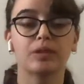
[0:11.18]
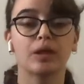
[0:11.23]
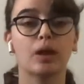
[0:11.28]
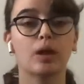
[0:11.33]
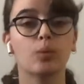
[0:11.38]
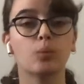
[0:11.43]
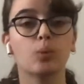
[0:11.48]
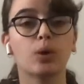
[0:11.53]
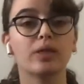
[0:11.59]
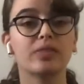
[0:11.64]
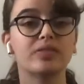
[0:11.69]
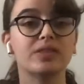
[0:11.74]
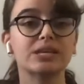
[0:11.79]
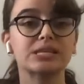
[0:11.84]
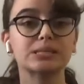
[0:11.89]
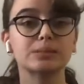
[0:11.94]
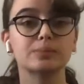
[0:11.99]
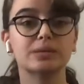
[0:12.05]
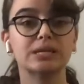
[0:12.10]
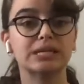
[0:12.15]
And what
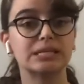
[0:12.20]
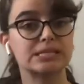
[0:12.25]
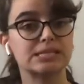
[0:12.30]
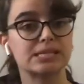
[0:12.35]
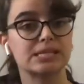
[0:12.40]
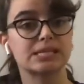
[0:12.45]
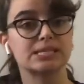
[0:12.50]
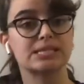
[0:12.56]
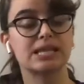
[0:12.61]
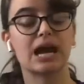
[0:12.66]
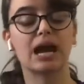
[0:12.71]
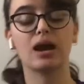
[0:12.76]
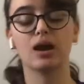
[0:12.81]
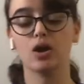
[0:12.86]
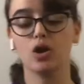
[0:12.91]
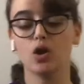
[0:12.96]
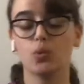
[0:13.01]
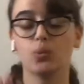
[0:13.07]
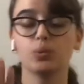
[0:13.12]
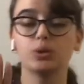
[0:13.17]
this means is that
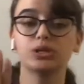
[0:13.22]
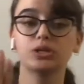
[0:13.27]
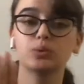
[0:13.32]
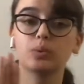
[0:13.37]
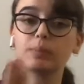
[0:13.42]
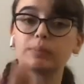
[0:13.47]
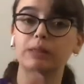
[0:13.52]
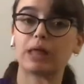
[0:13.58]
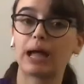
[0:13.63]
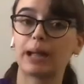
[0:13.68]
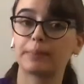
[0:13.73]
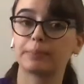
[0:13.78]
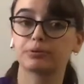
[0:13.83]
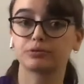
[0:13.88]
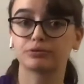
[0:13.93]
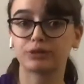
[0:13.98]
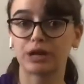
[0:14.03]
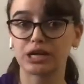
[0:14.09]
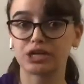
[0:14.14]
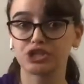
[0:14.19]
when you apply
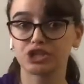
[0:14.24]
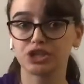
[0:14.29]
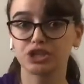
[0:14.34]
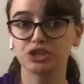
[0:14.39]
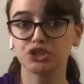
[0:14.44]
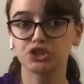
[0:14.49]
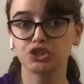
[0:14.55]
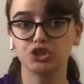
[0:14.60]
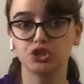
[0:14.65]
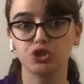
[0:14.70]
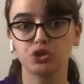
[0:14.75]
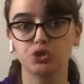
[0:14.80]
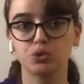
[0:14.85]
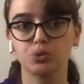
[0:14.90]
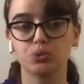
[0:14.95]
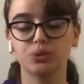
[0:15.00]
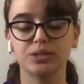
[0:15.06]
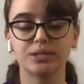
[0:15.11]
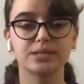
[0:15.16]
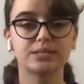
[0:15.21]
pressure to
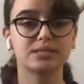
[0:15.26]
this